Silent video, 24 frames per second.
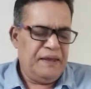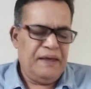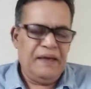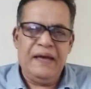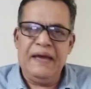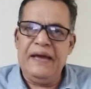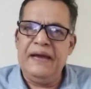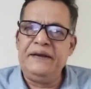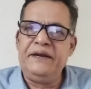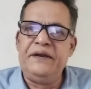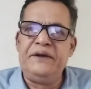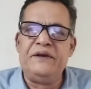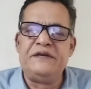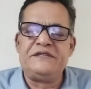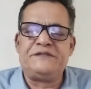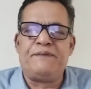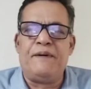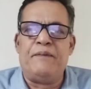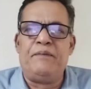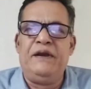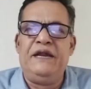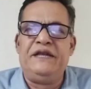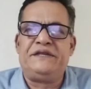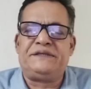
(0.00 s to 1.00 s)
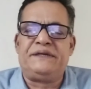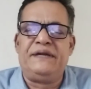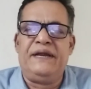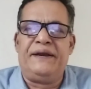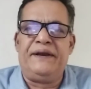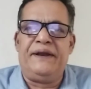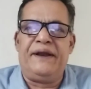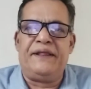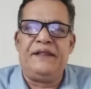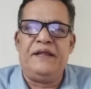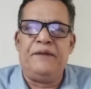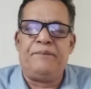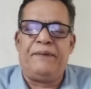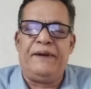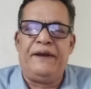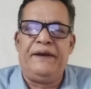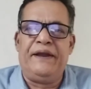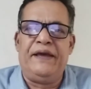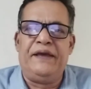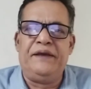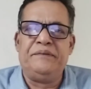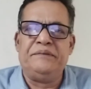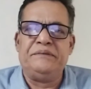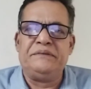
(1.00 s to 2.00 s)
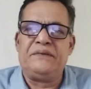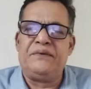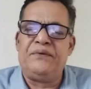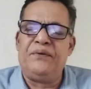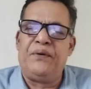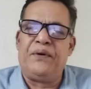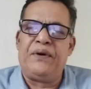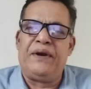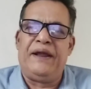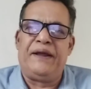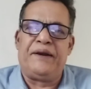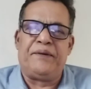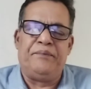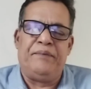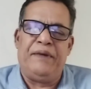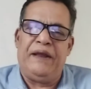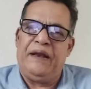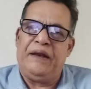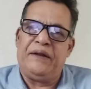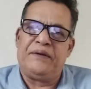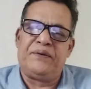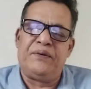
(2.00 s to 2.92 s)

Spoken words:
And it was published under the pen name Currer Bell.